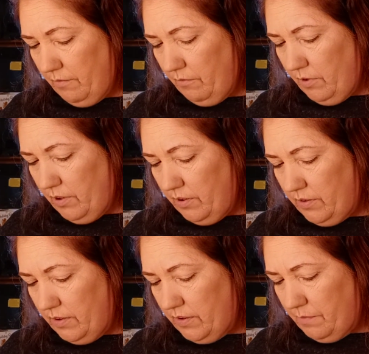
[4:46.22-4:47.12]
what is
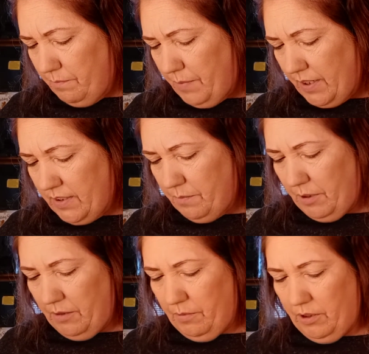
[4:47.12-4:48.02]
this?
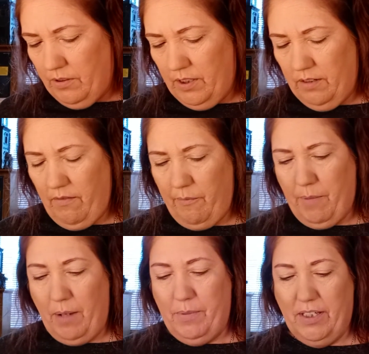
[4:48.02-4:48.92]
Bixby Beauty?
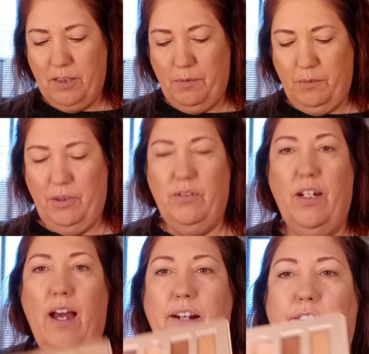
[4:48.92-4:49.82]
By Bixby Beauty.
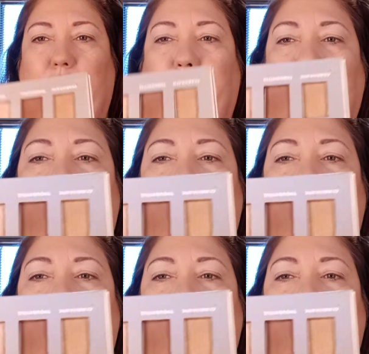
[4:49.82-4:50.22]
I don't know.